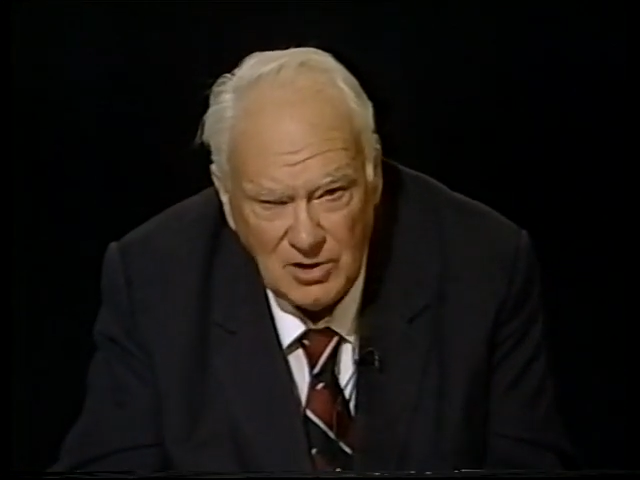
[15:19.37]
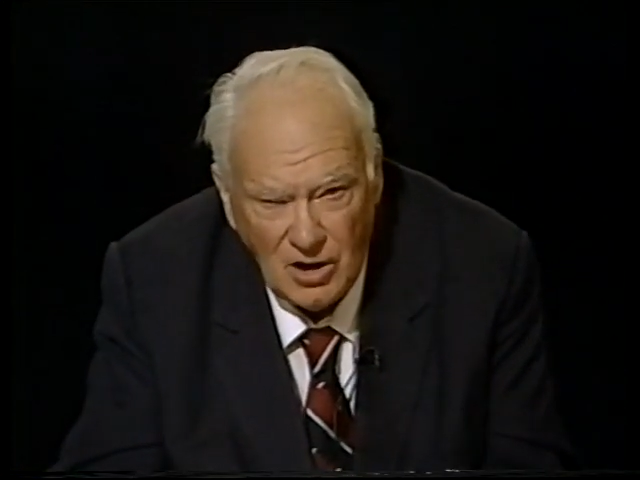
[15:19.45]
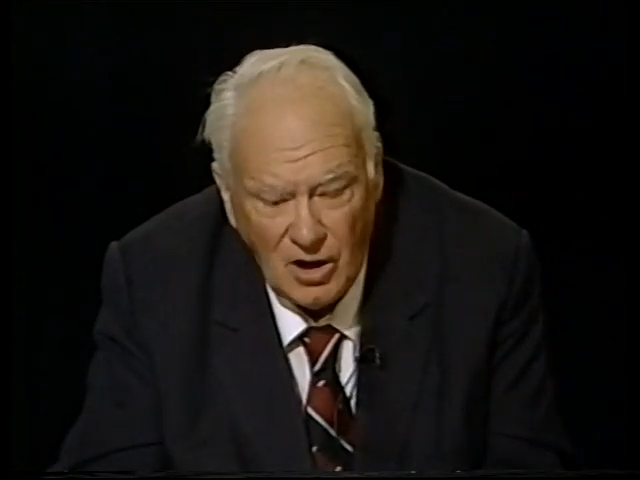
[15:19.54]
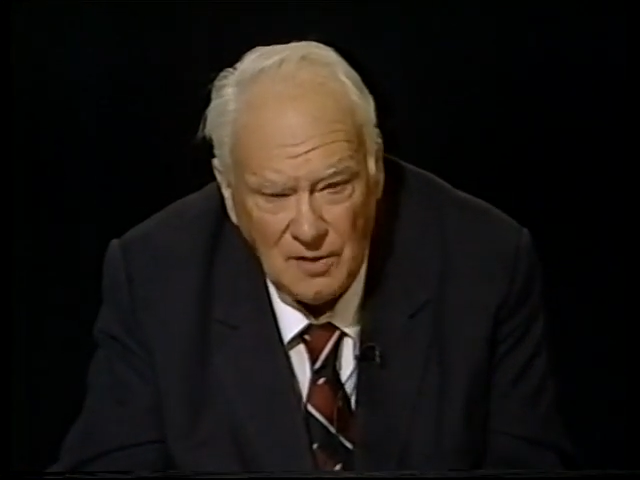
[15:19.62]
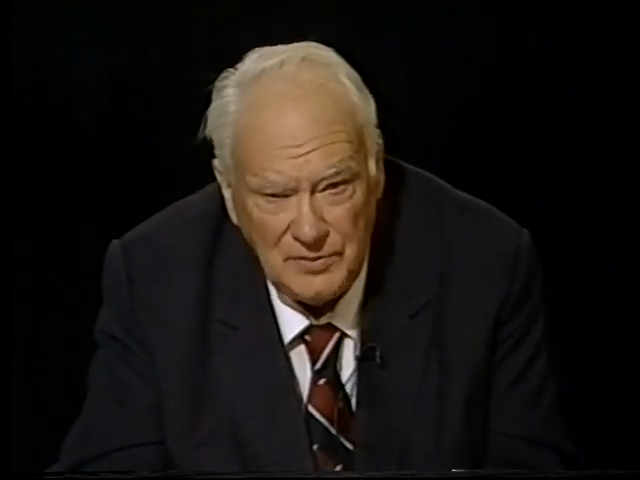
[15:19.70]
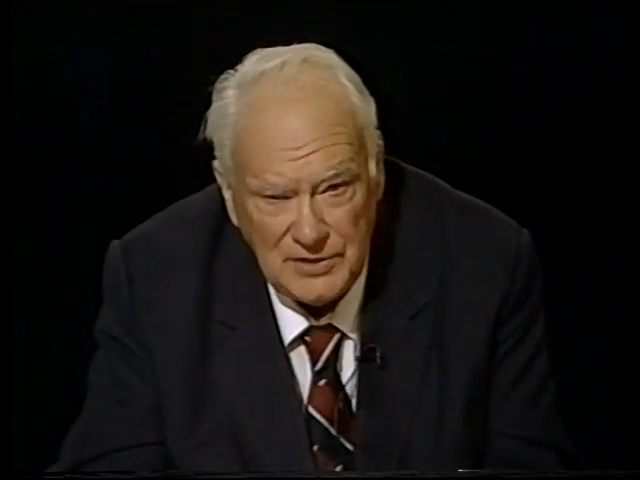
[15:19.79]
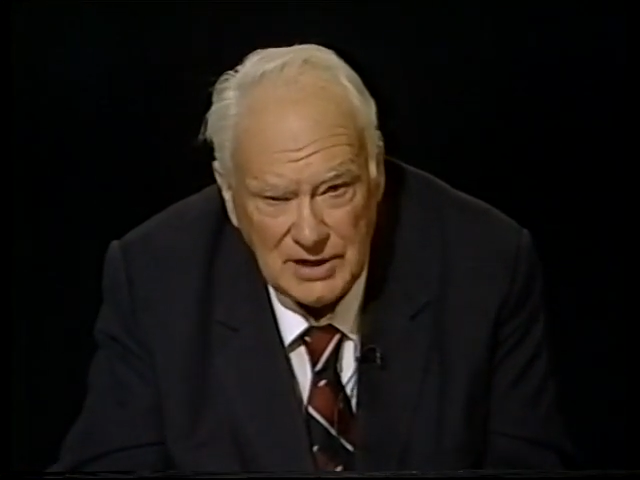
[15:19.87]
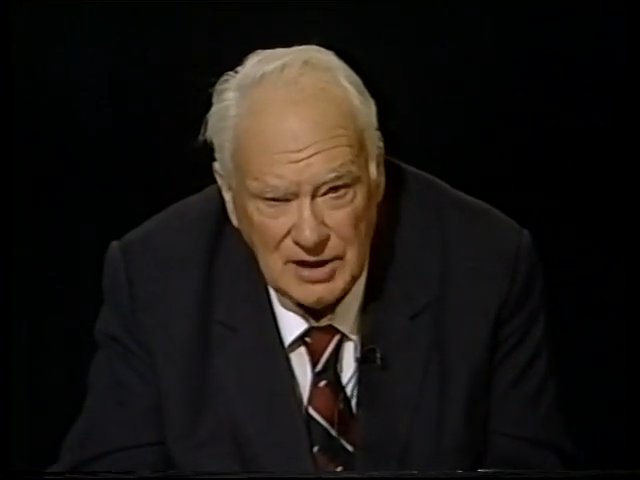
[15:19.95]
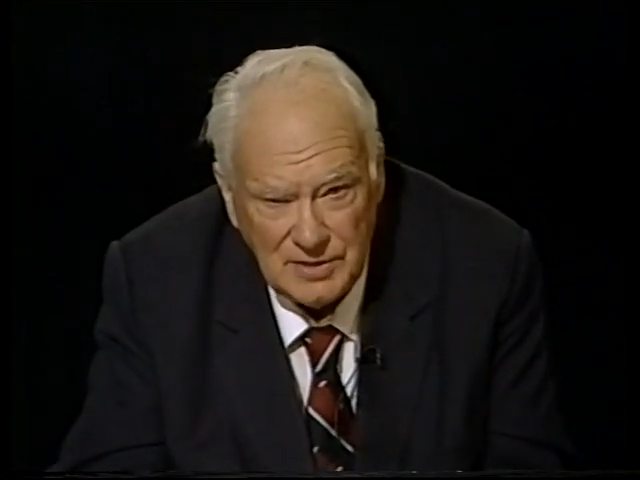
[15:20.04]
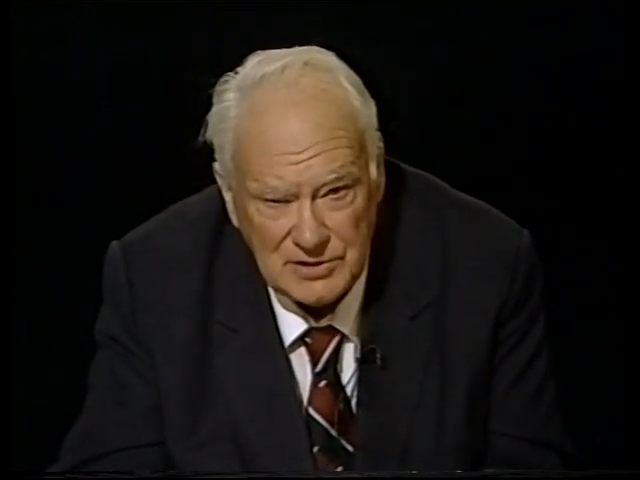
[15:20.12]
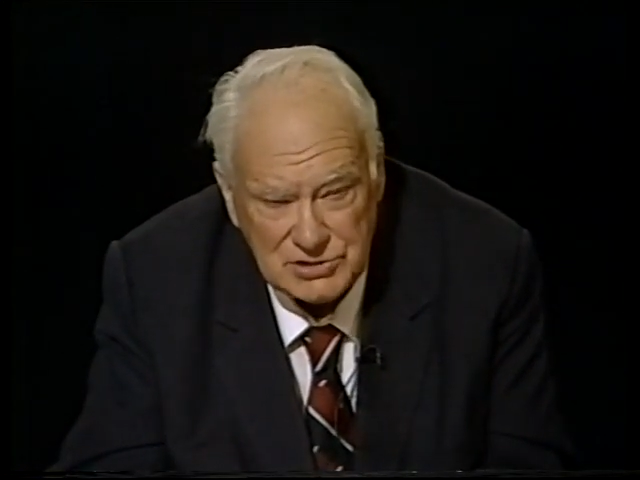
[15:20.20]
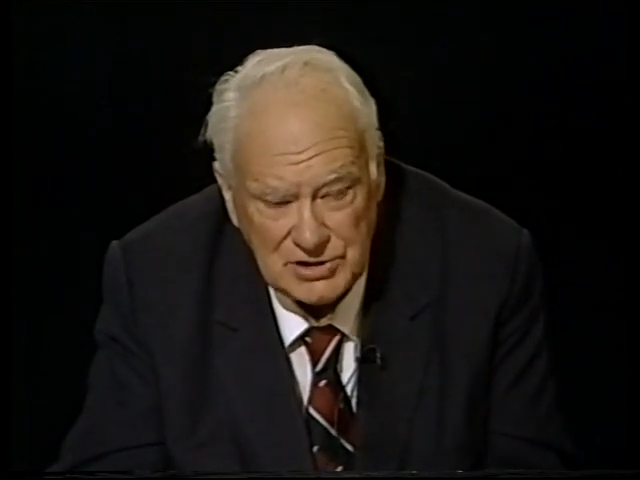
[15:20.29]
On there,
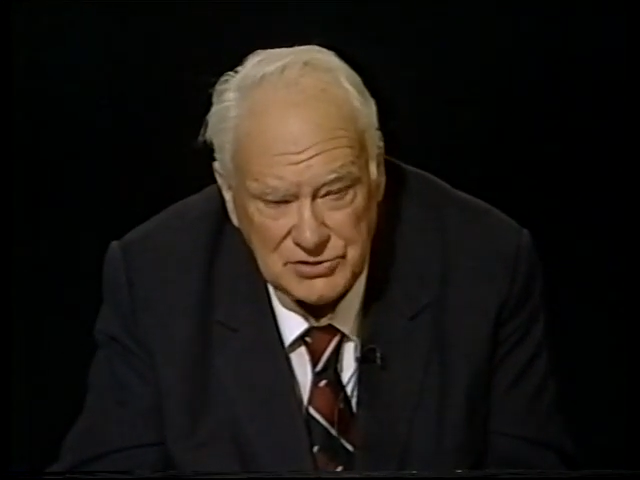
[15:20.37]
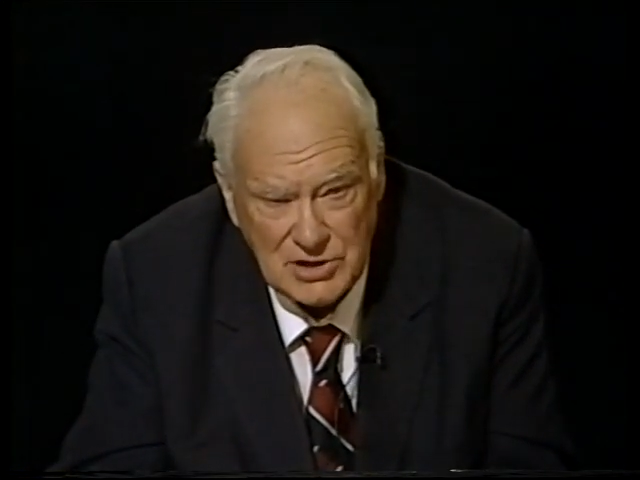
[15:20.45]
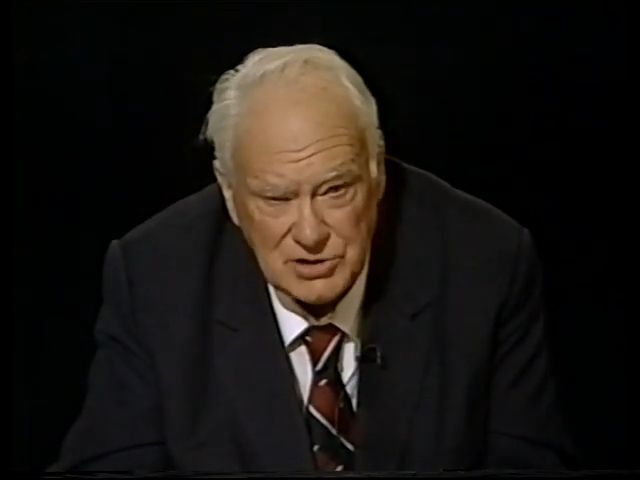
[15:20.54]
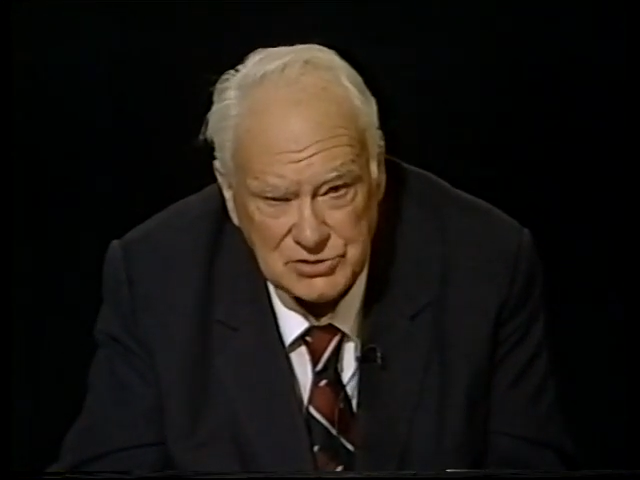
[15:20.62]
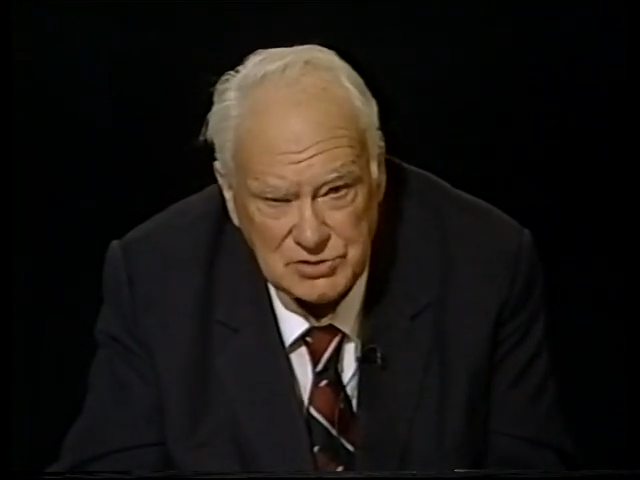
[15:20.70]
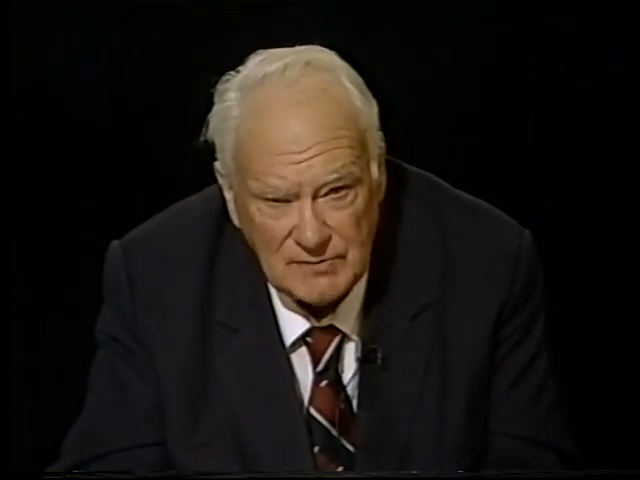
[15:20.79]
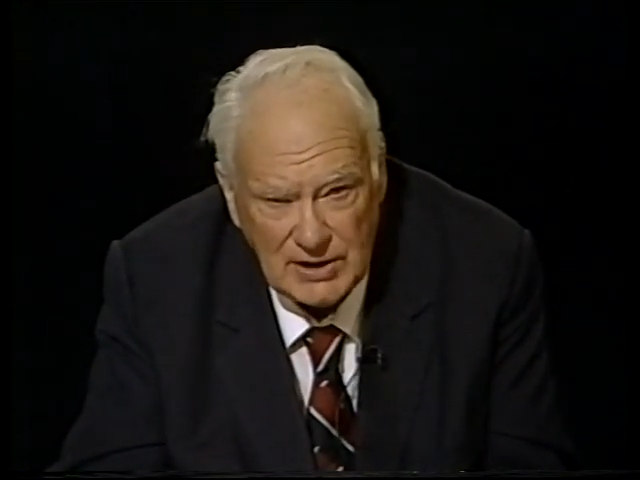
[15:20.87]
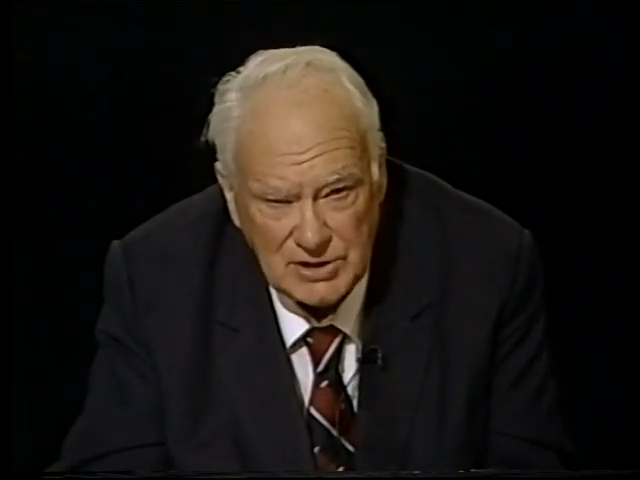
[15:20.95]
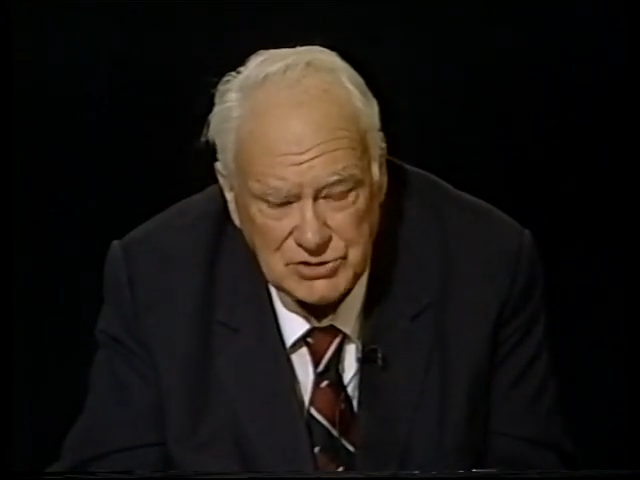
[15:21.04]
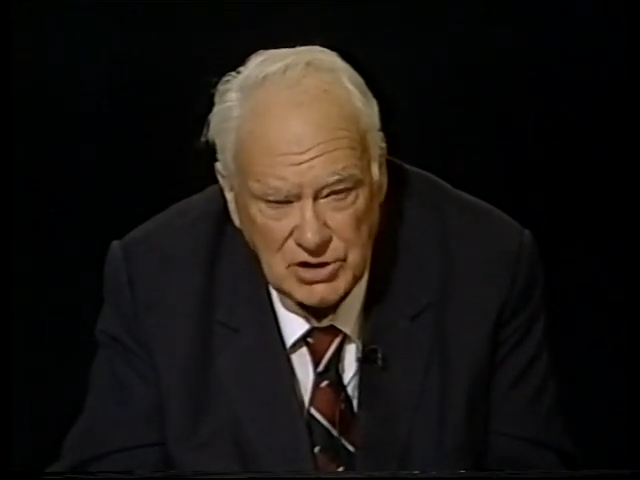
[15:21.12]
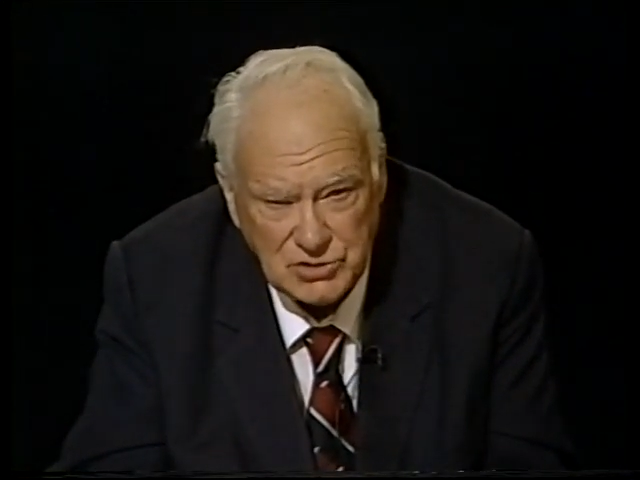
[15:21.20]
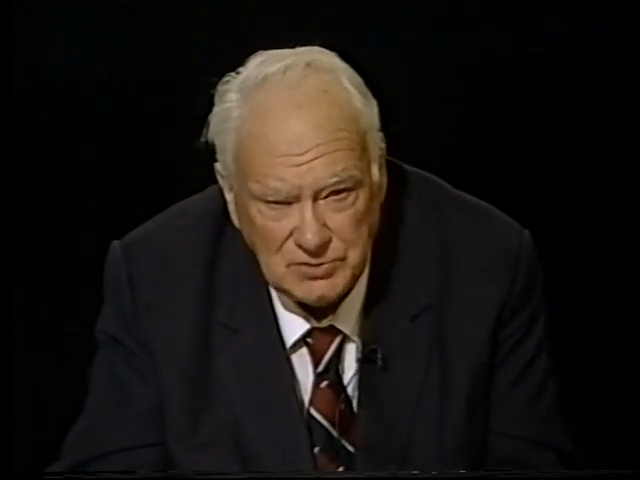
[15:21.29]
there's an intelligent
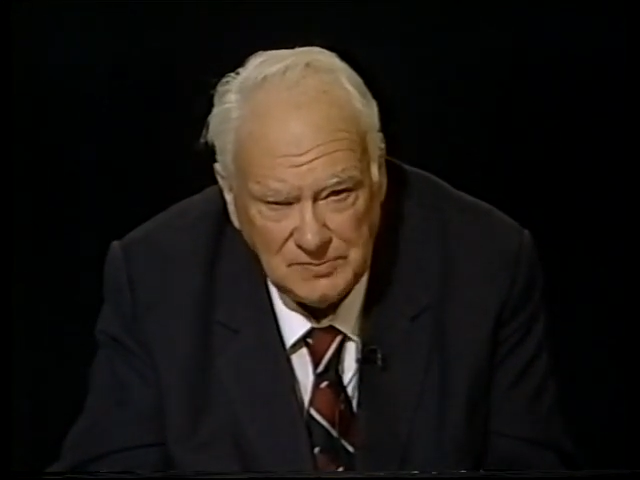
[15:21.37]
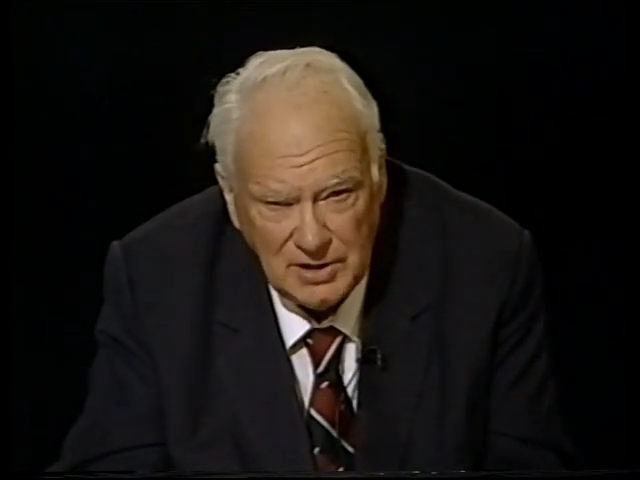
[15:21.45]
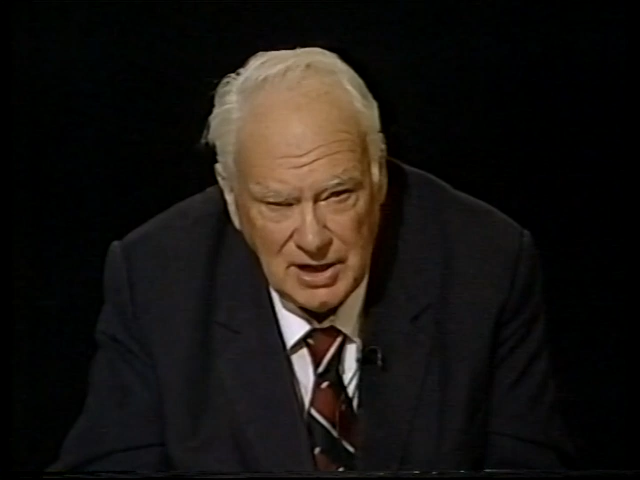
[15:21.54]
civilization,